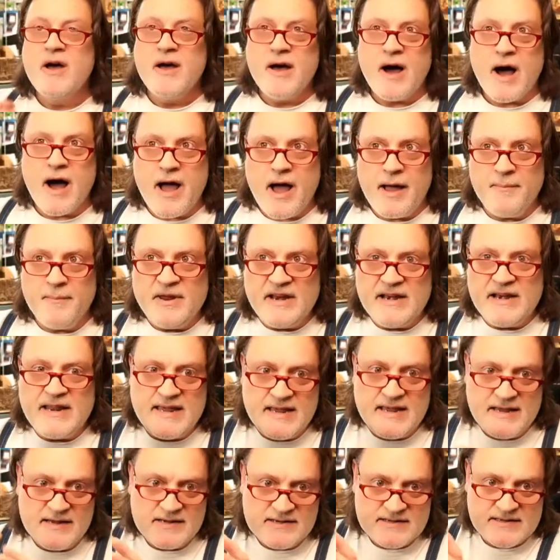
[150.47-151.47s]
I mean,
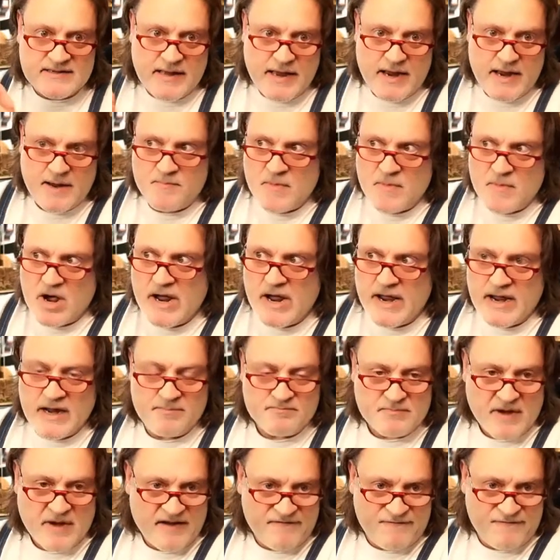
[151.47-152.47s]
he is like my
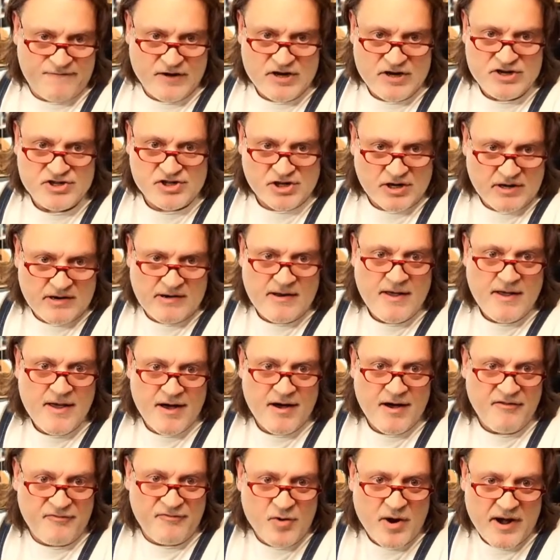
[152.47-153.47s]
my vision
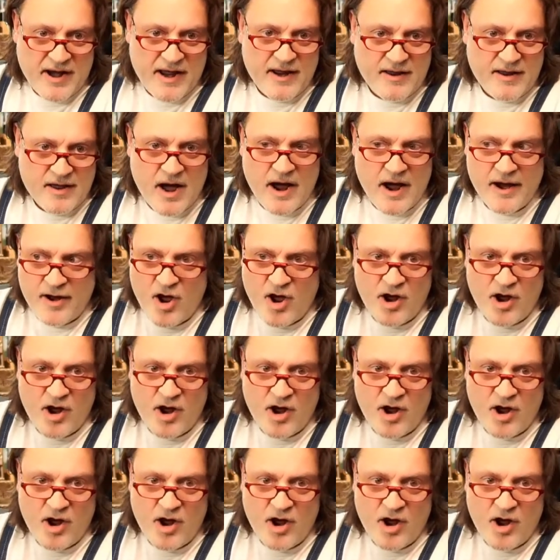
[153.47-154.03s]
of what I, I,